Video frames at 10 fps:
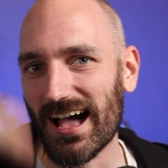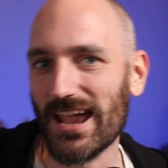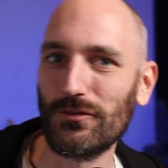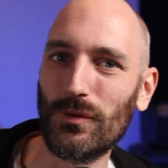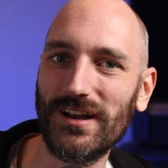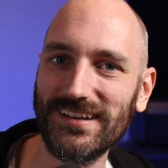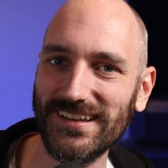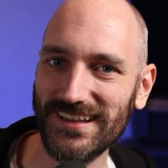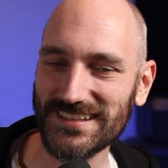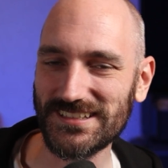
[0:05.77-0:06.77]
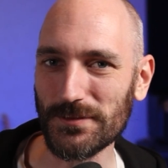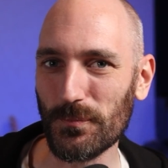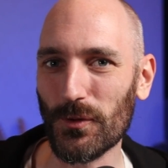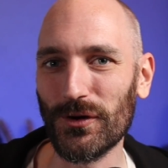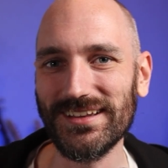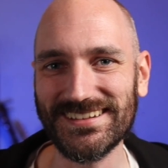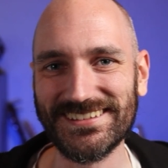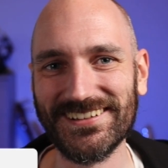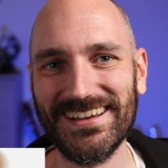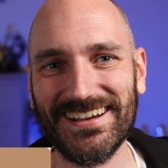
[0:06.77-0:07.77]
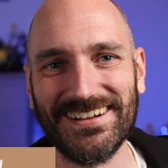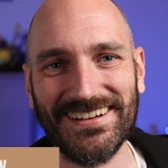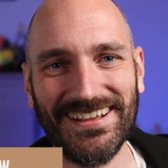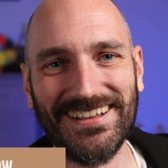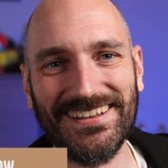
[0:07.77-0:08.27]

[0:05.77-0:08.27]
Hi everyone, it's your boy Snoot here.